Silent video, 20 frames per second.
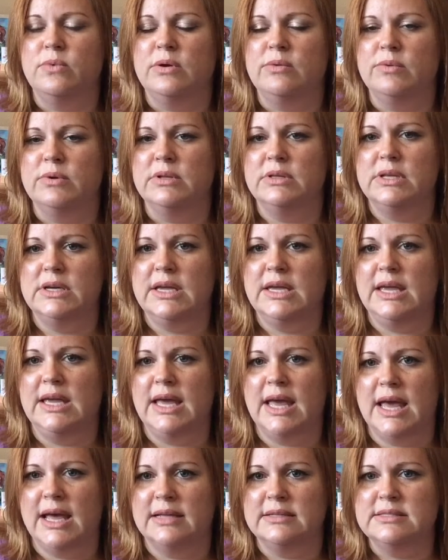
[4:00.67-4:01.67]
when we're
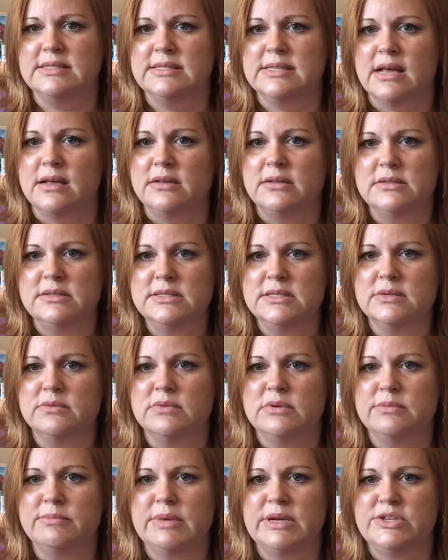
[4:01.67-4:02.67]
looking at cells and
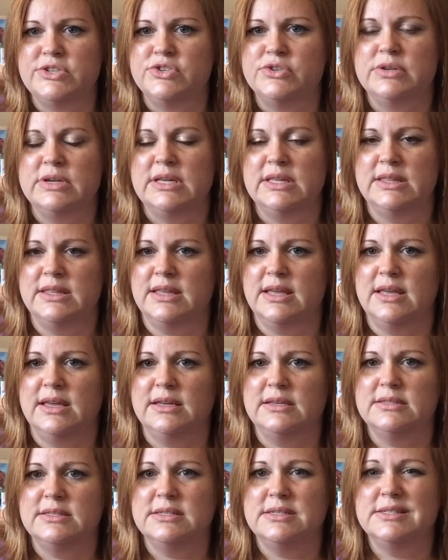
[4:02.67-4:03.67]
we're measuring
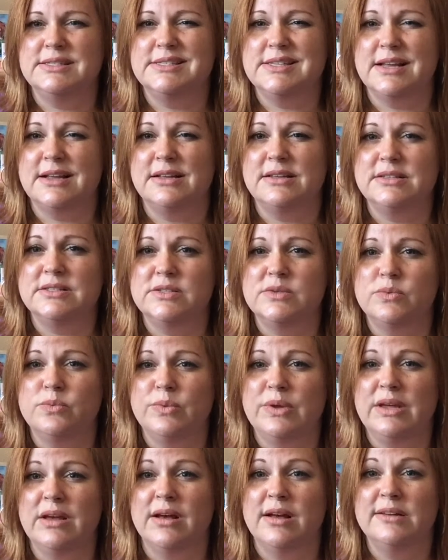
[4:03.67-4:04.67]
things in cells,
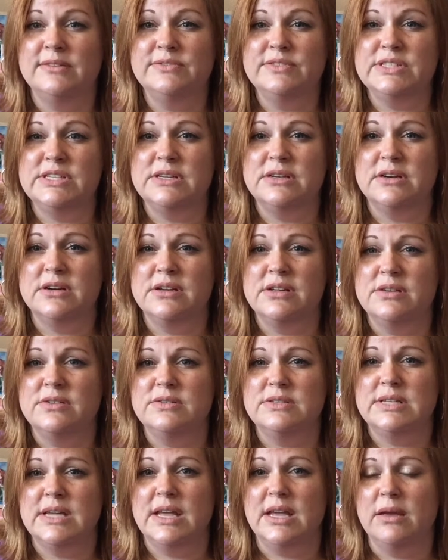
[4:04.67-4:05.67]
we often are
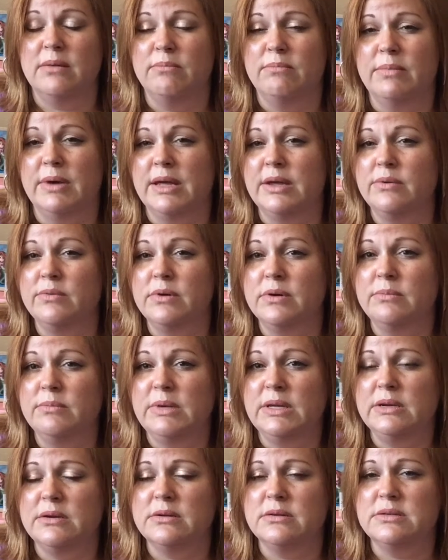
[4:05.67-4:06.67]
using
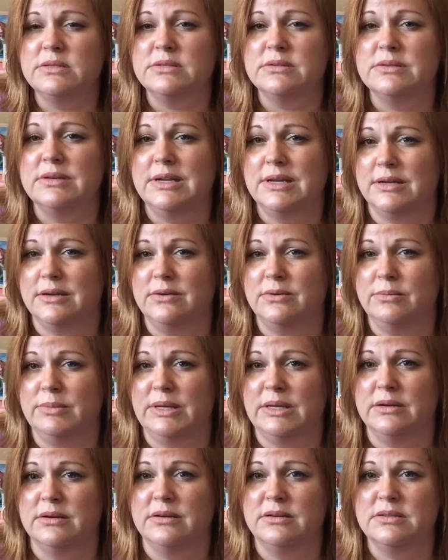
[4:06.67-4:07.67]
micrometers or
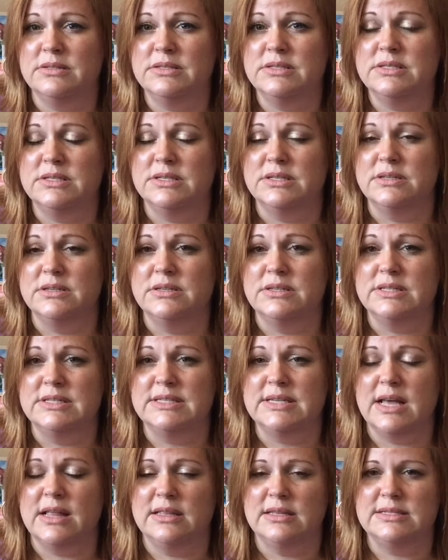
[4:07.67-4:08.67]
nanometers to
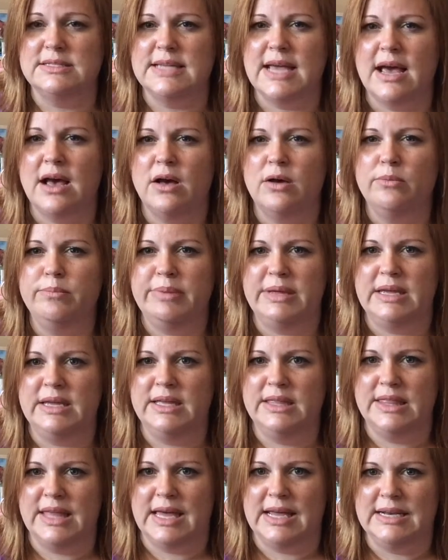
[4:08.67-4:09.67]
tell us how
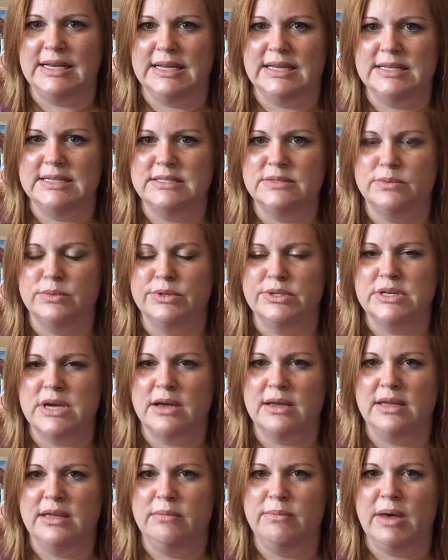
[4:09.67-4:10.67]
big that is. We're
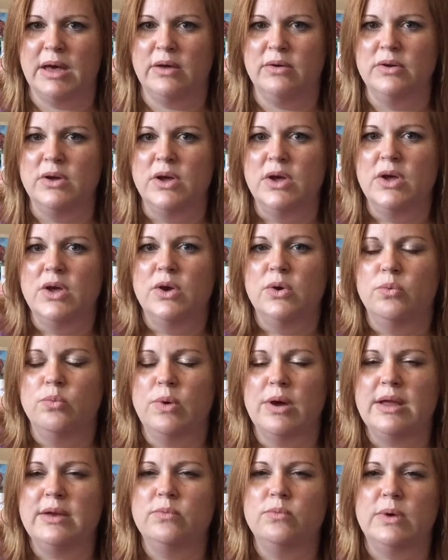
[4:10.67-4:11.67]
talking about
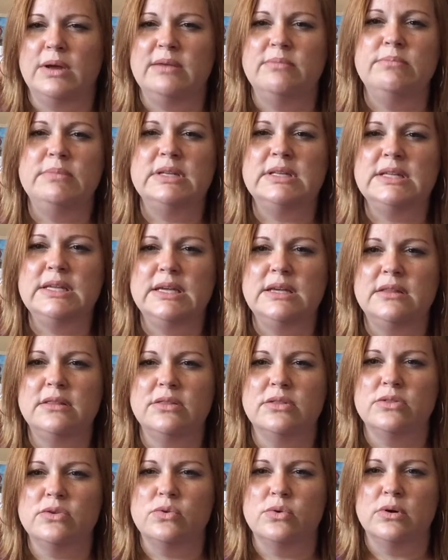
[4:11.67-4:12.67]

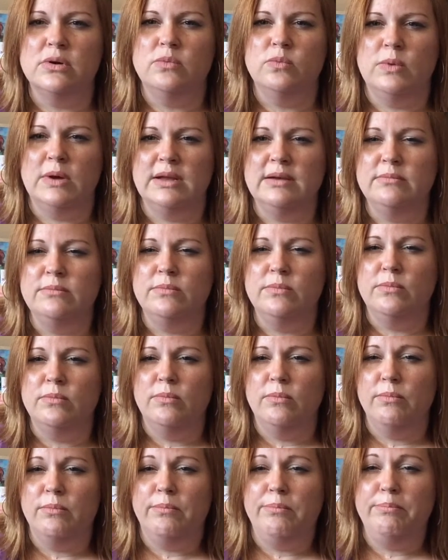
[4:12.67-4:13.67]
1/1,000,000th or
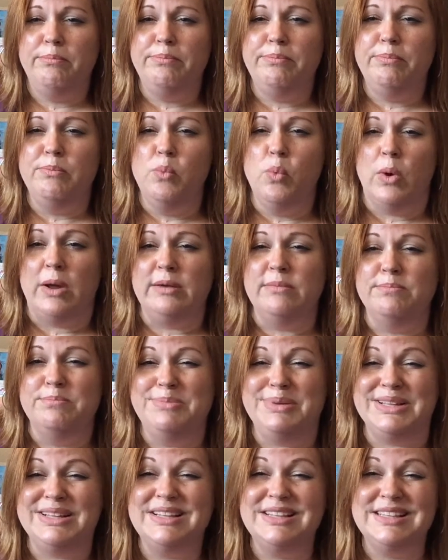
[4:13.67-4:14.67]

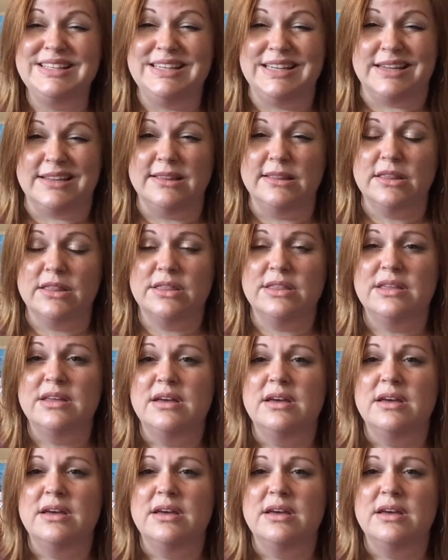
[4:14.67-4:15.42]
1/1,000,000,000th